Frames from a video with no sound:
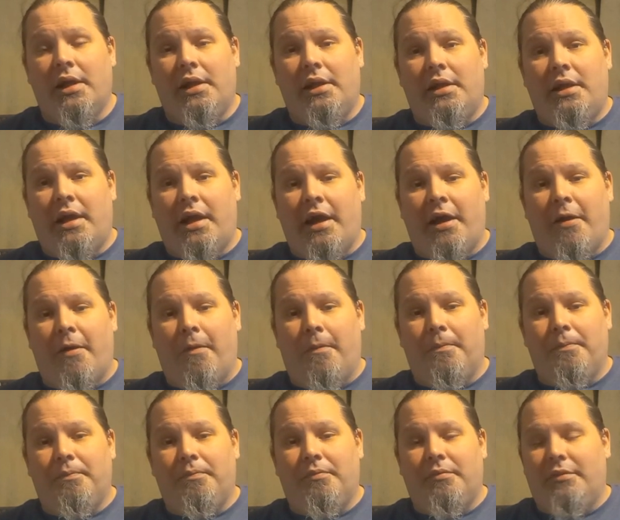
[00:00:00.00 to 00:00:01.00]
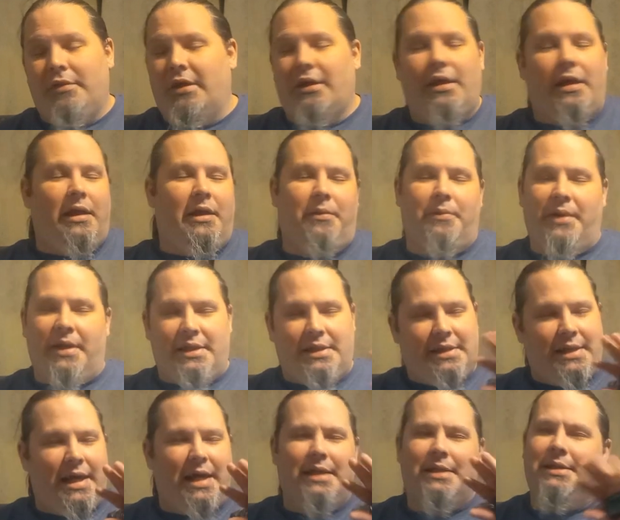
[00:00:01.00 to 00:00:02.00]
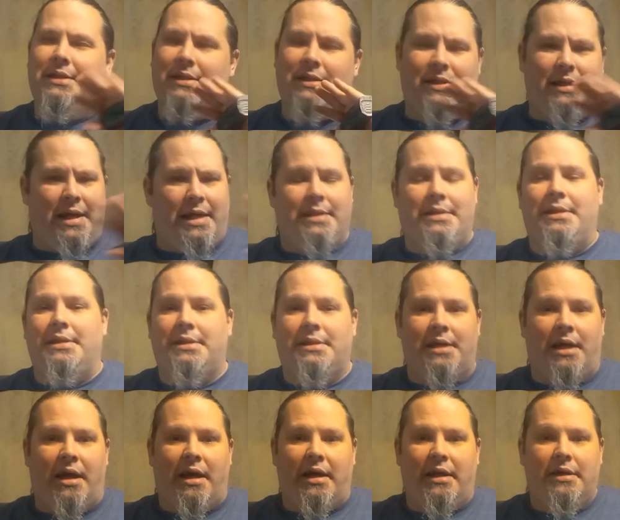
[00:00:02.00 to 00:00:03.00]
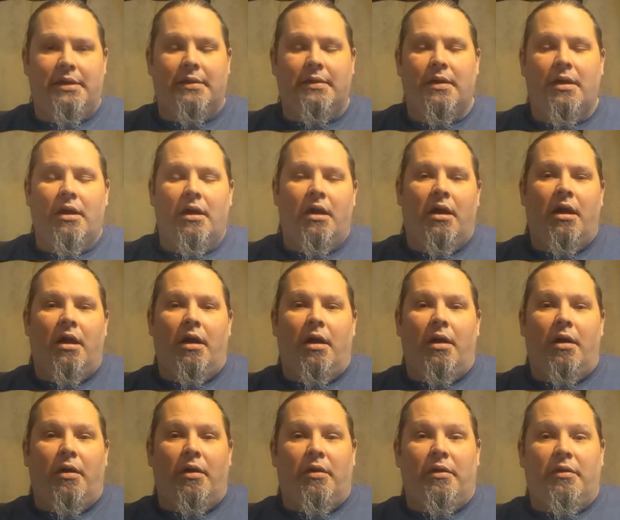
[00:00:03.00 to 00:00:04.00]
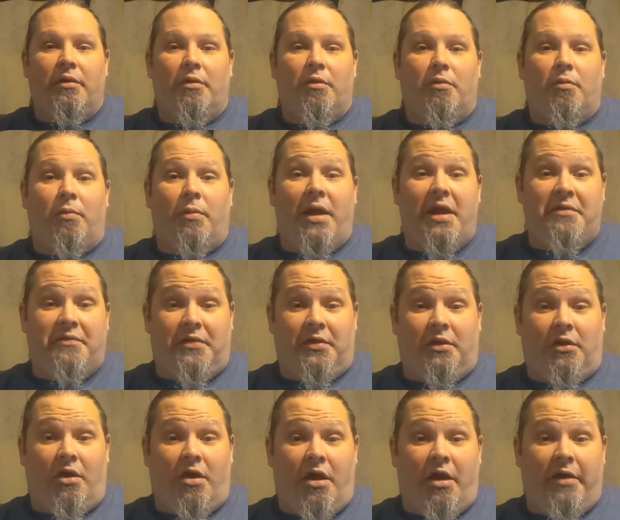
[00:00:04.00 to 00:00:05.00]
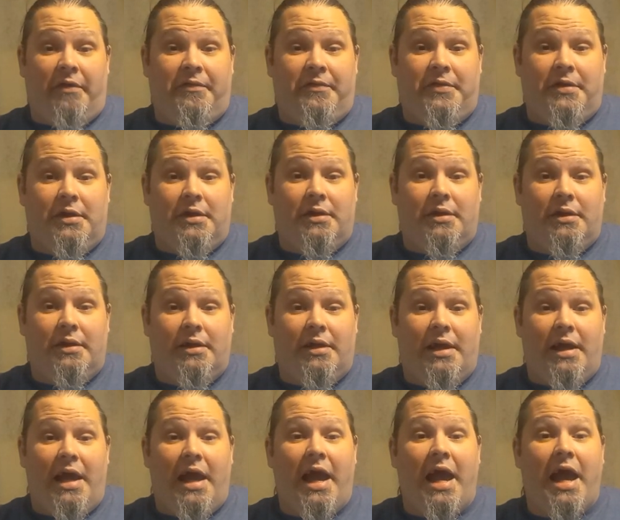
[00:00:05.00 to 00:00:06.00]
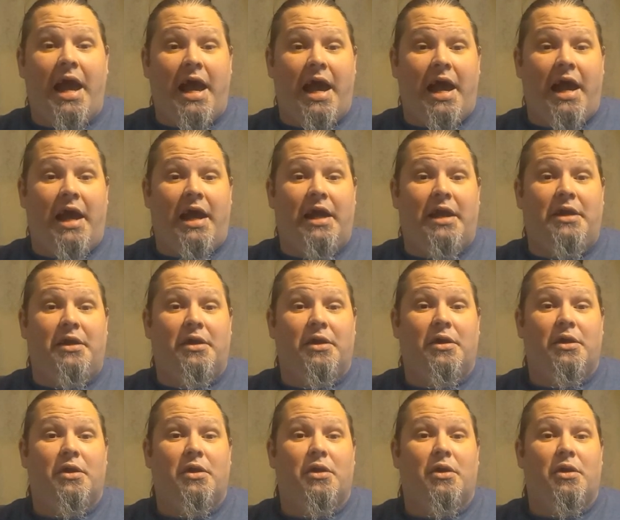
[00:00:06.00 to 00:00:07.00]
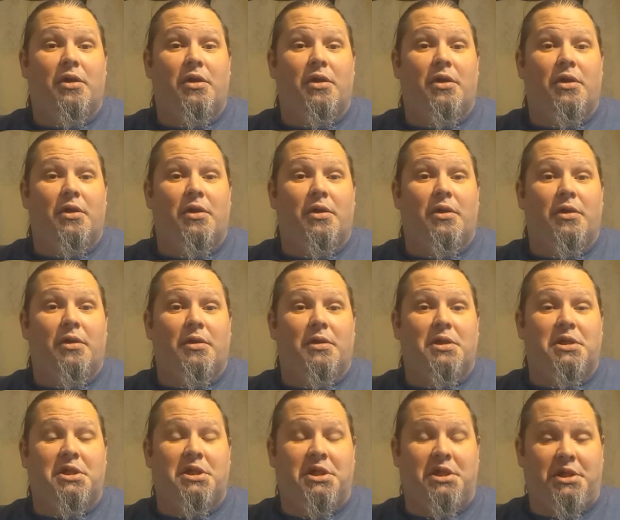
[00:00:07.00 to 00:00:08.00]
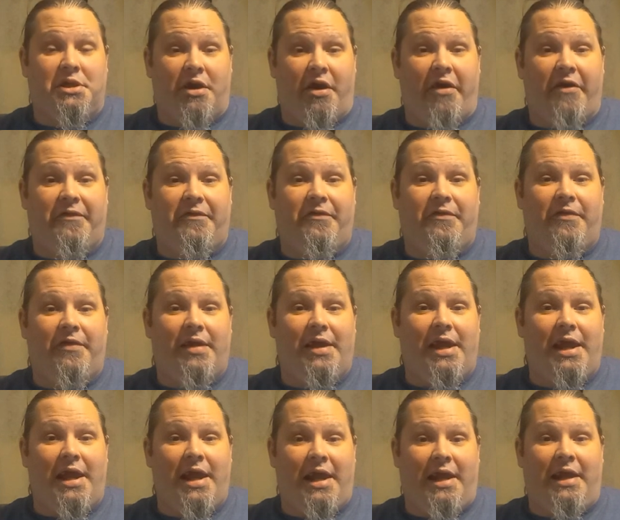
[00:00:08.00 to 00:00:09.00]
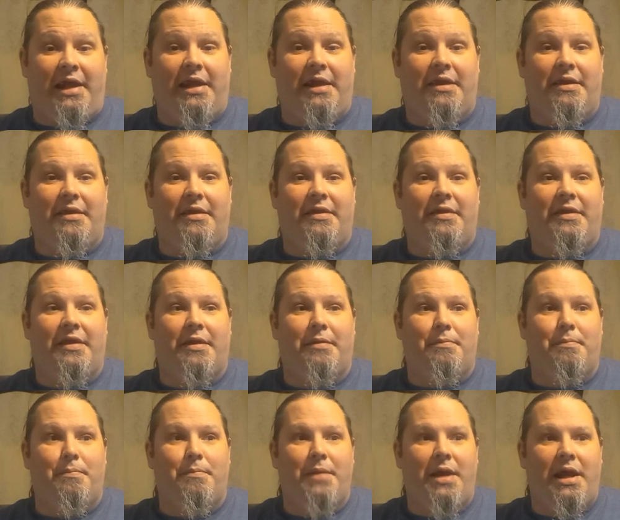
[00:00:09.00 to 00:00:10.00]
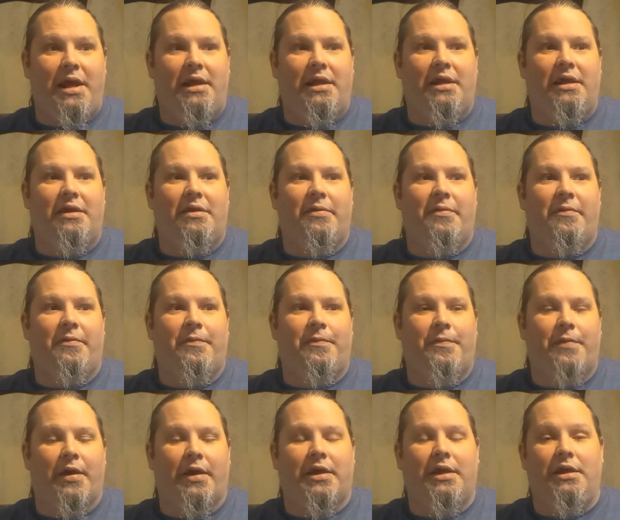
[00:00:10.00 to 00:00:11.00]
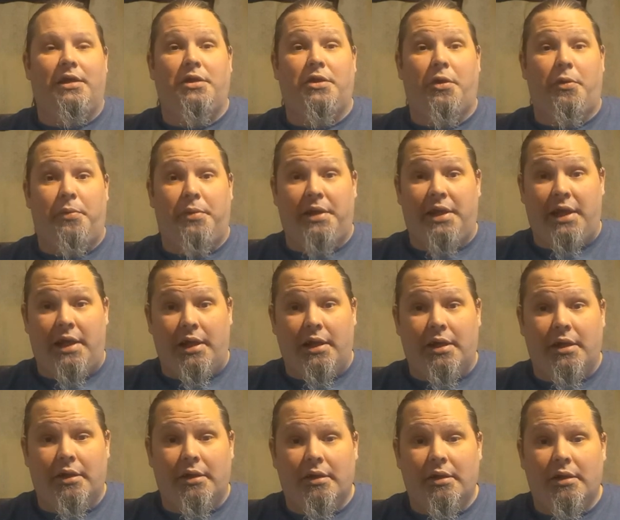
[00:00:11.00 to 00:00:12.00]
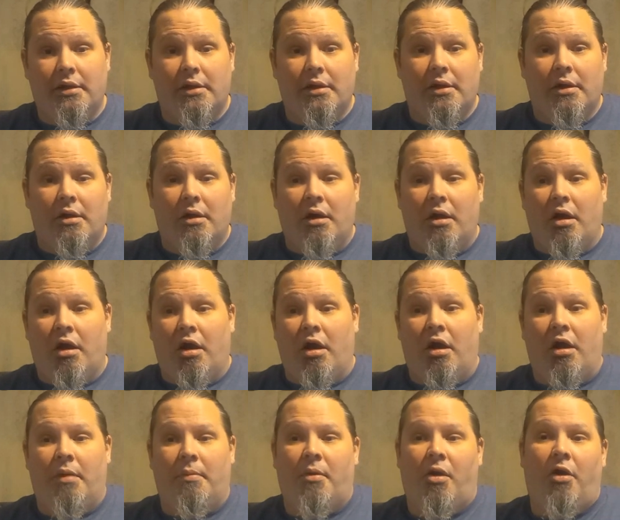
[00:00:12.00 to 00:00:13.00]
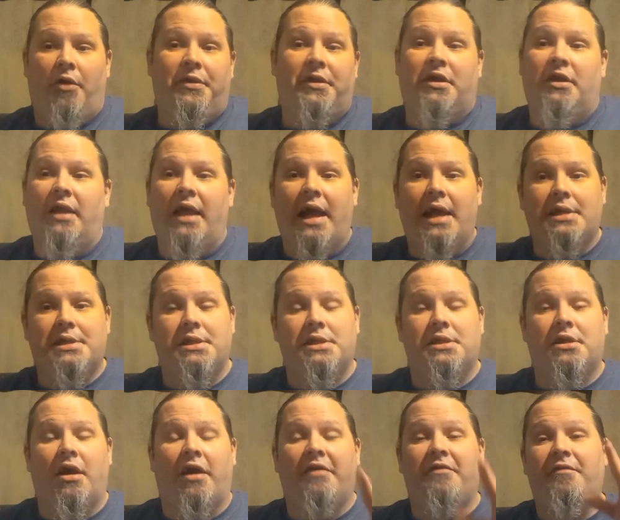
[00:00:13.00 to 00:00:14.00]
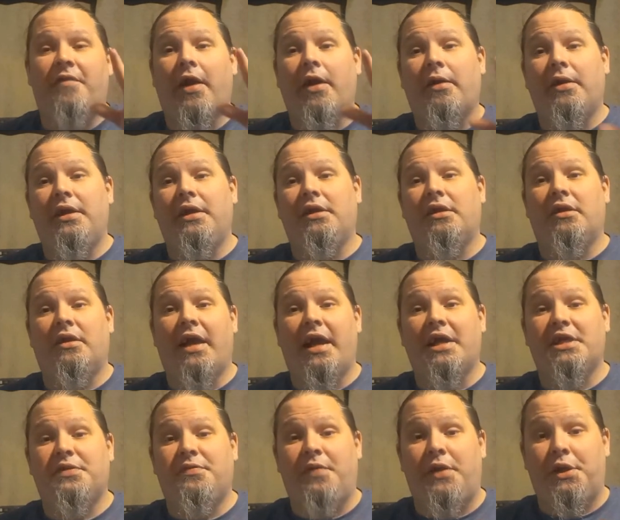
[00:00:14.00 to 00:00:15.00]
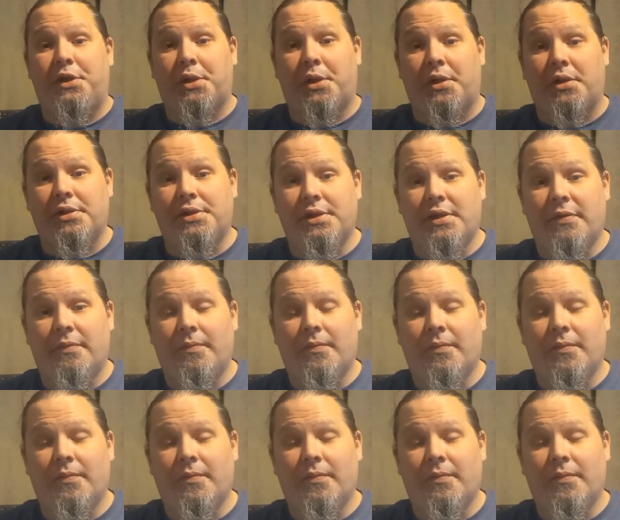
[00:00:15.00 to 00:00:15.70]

Now, anyways, that's aside. Ravenloft had stuff in it that made it fucking unique. All the classes got variant class features.